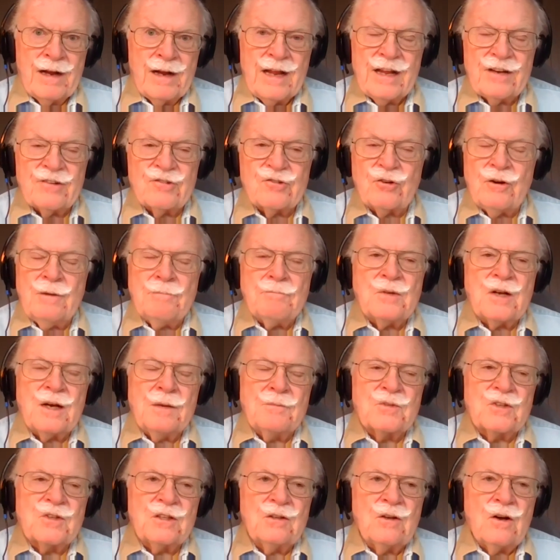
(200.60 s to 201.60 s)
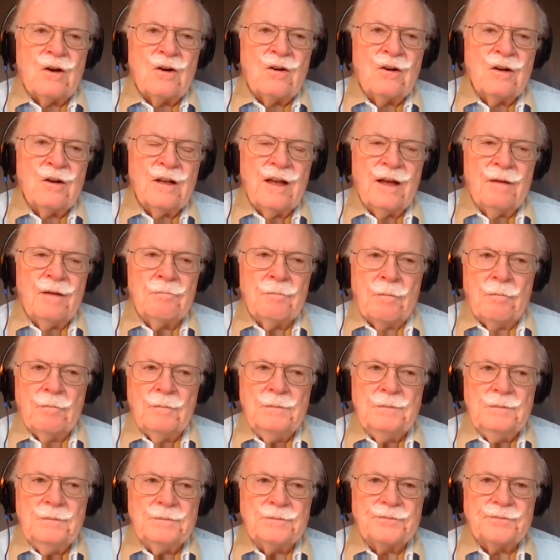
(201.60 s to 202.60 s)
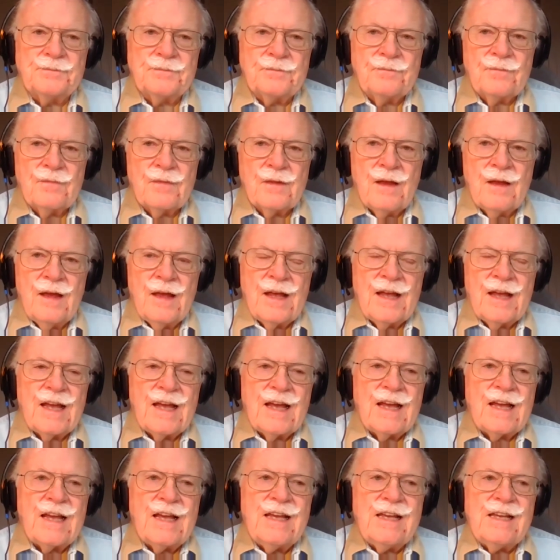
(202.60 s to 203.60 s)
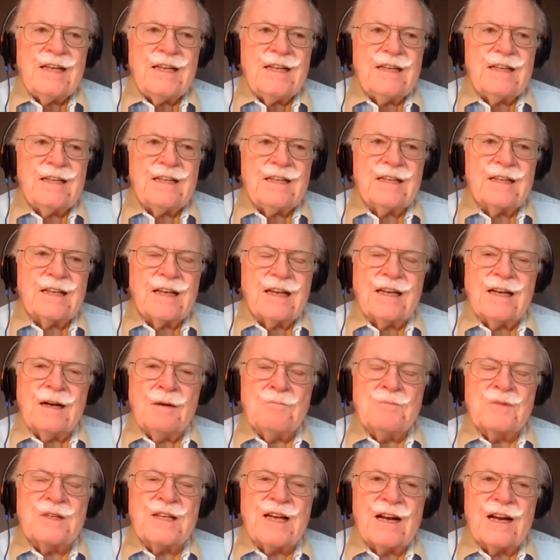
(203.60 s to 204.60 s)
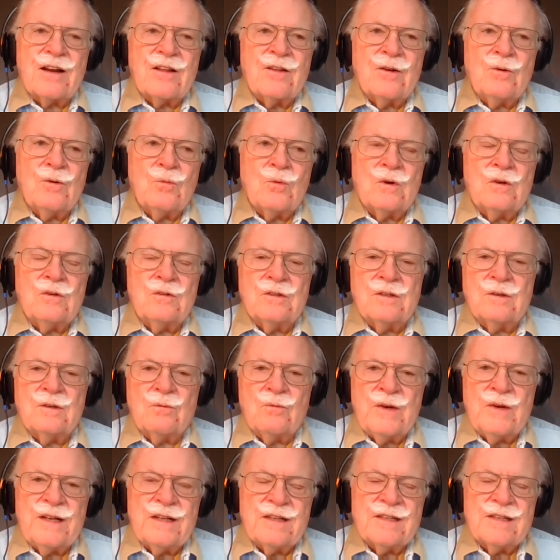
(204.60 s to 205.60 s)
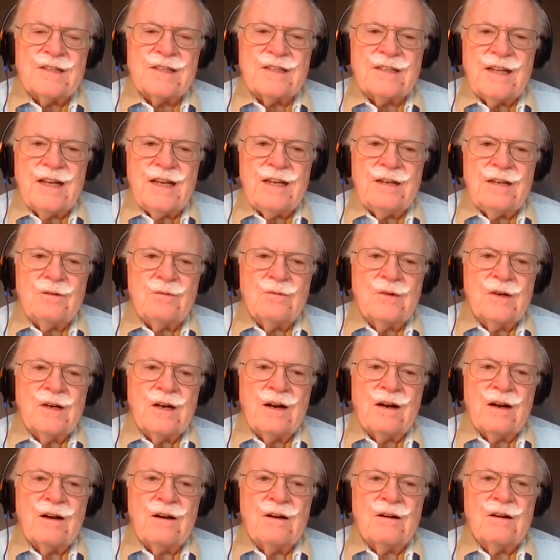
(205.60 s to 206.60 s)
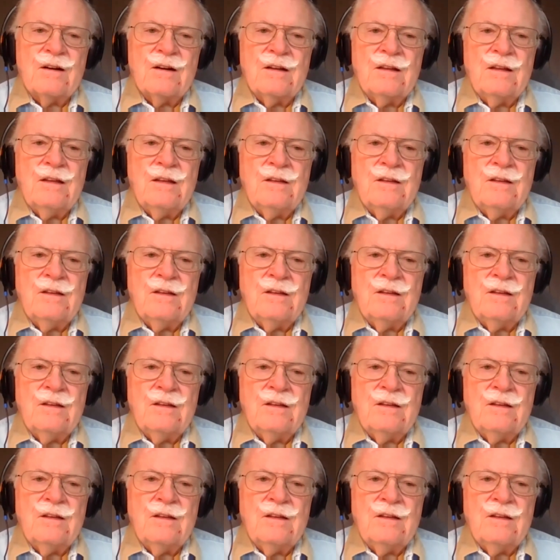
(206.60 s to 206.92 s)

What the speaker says: And Trump comes along, and he comes out of the world of real estate where